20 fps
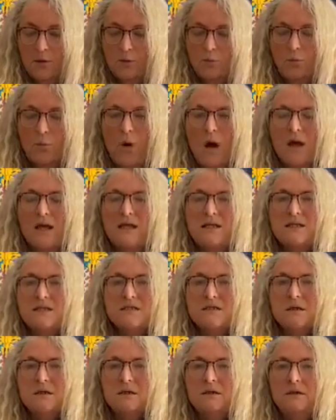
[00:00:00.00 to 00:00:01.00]

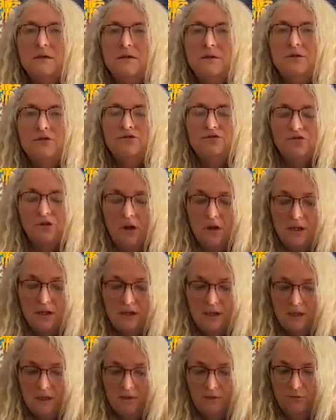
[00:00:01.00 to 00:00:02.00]
white
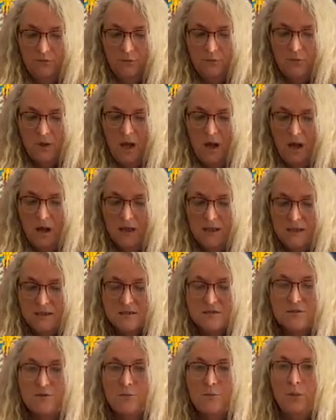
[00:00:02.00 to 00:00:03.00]
shining from the height
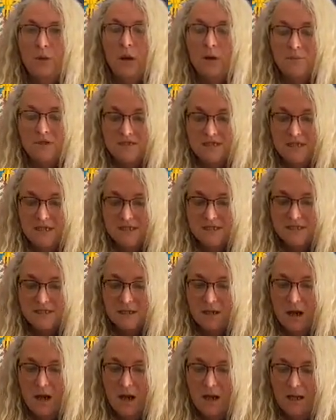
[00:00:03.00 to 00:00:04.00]
of plummeting
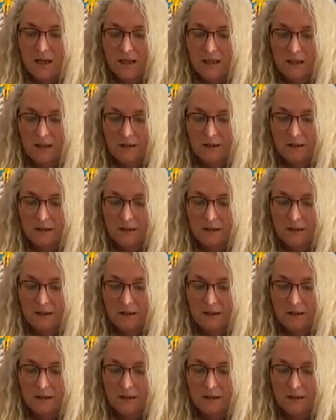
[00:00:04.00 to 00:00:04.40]
sky,